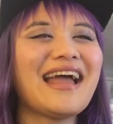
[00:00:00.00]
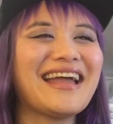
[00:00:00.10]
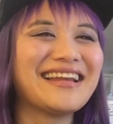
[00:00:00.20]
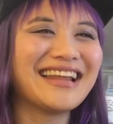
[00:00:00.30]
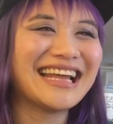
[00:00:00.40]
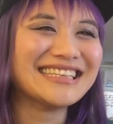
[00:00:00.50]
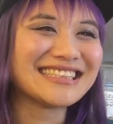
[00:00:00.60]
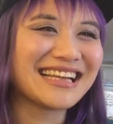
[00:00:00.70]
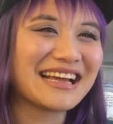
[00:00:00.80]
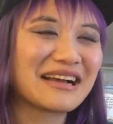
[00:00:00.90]
And then
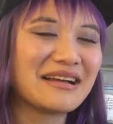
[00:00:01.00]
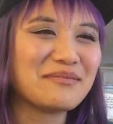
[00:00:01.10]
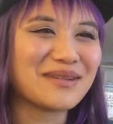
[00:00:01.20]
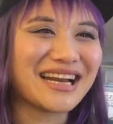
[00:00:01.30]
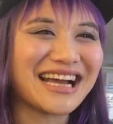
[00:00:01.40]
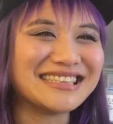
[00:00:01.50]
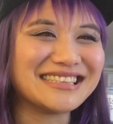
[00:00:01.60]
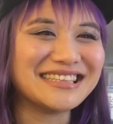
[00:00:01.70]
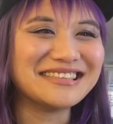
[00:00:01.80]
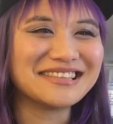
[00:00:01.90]
she's like, but I
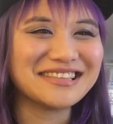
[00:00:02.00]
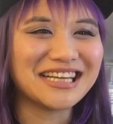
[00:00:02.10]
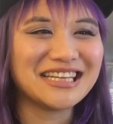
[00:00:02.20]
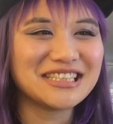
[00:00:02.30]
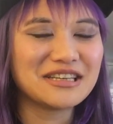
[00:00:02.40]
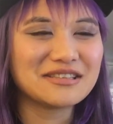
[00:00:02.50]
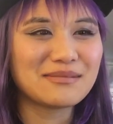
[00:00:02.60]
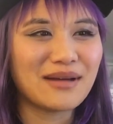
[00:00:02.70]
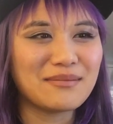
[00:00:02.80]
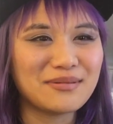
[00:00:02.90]
see. So Sanji
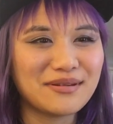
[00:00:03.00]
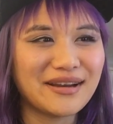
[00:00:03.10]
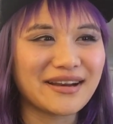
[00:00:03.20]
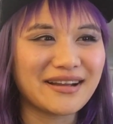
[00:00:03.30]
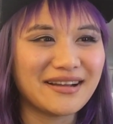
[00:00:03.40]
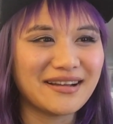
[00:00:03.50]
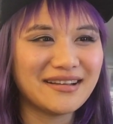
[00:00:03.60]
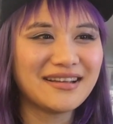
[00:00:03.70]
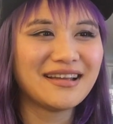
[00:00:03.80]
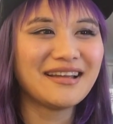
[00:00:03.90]
knows about Pudding, huh?